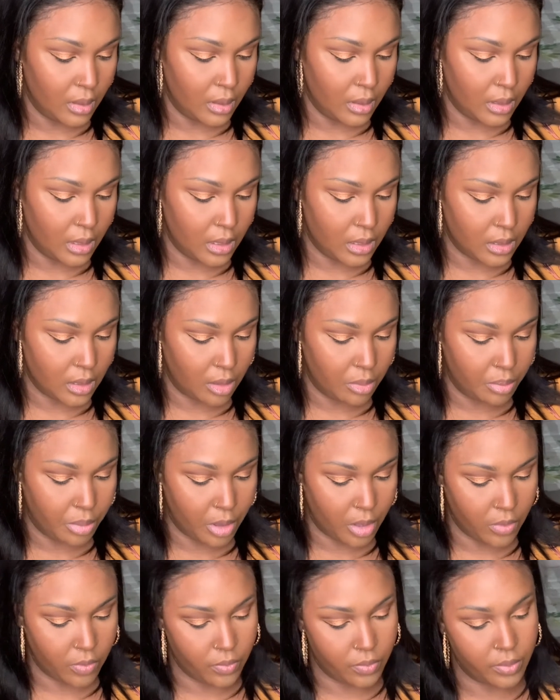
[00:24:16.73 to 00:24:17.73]
These are
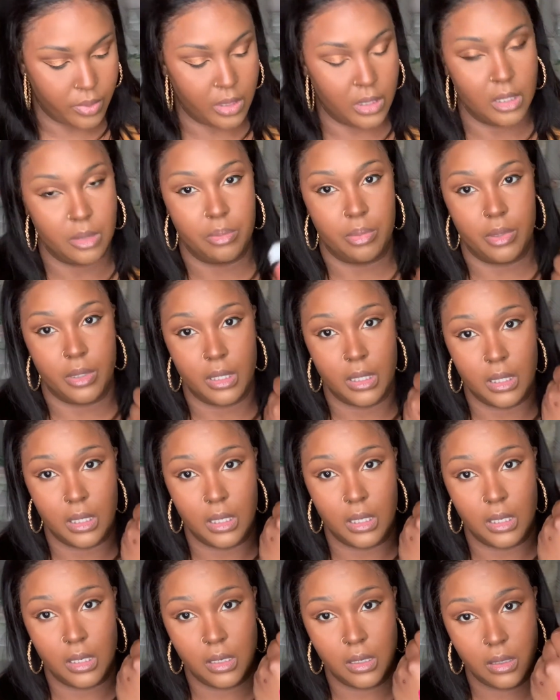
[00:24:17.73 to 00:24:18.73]
both really
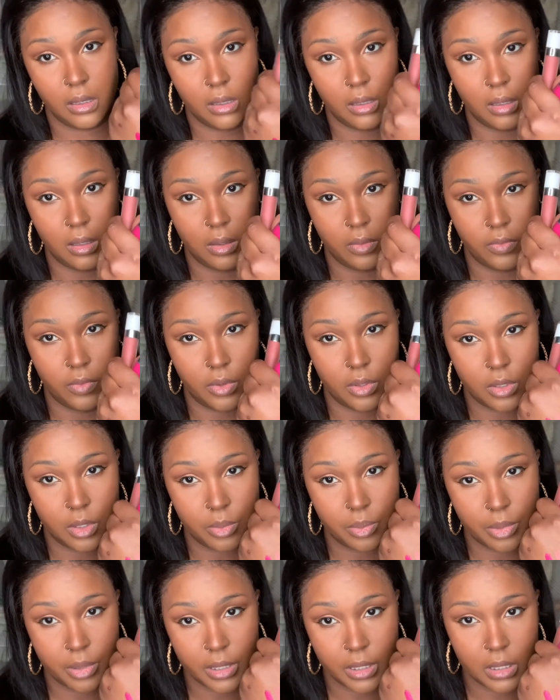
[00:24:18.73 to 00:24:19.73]
pretty for
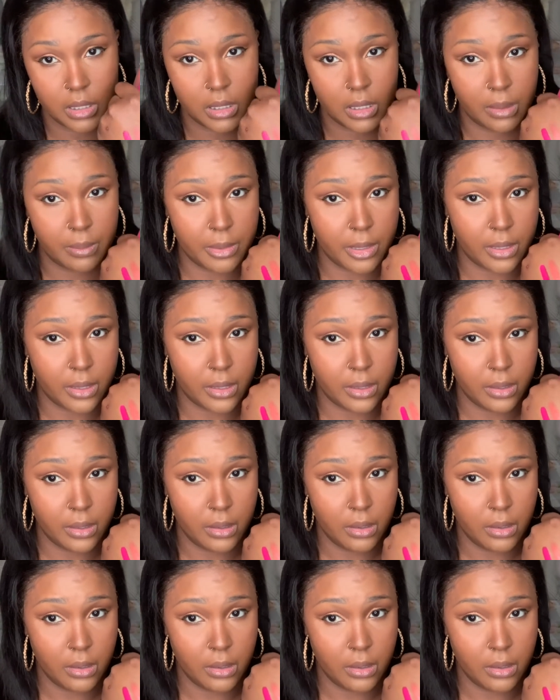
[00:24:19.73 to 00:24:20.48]
spring, summer.